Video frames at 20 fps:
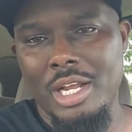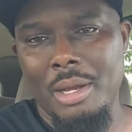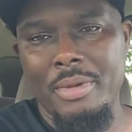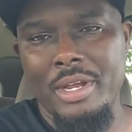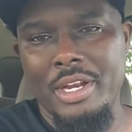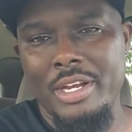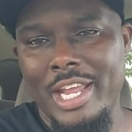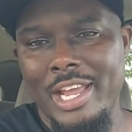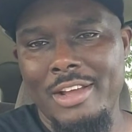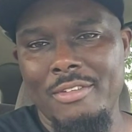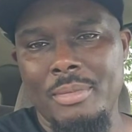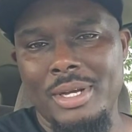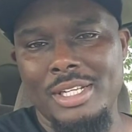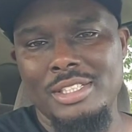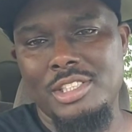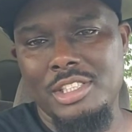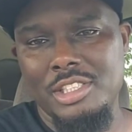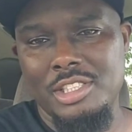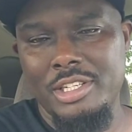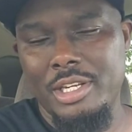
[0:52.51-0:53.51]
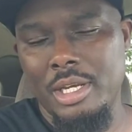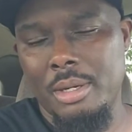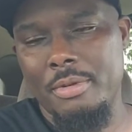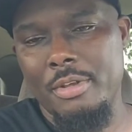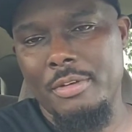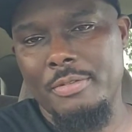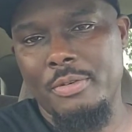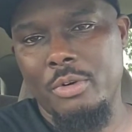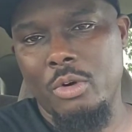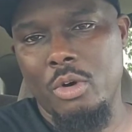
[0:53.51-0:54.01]
I've been having my
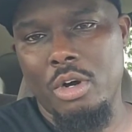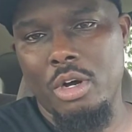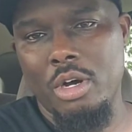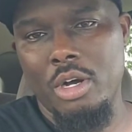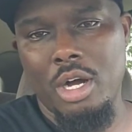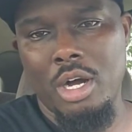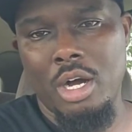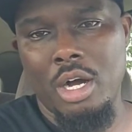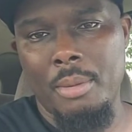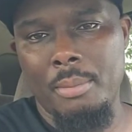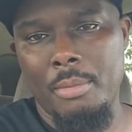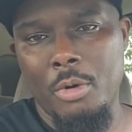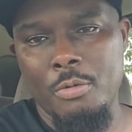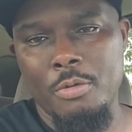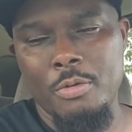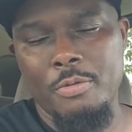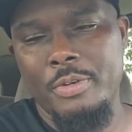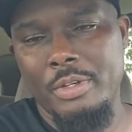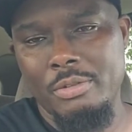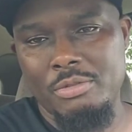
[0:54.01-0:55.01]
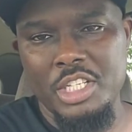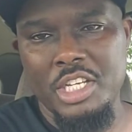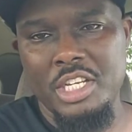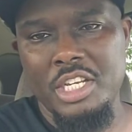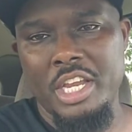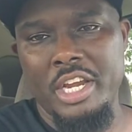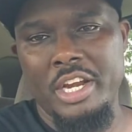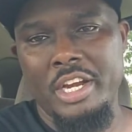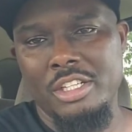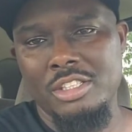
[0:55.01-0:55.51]
CCW for um, over
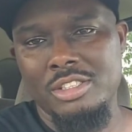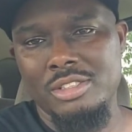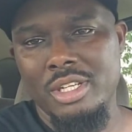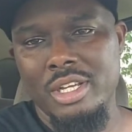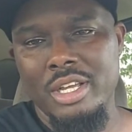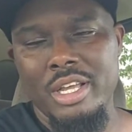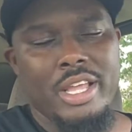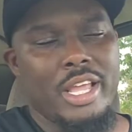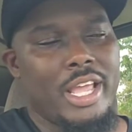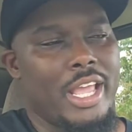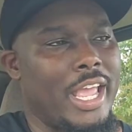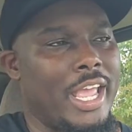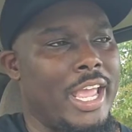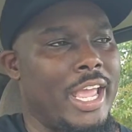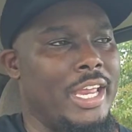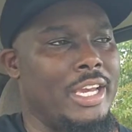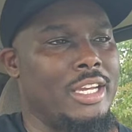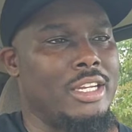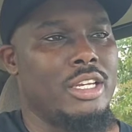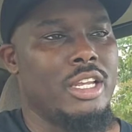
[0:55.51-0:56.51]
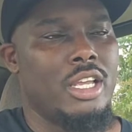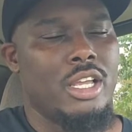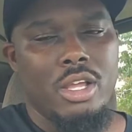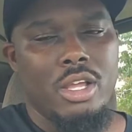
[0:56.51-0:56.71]
15 years. And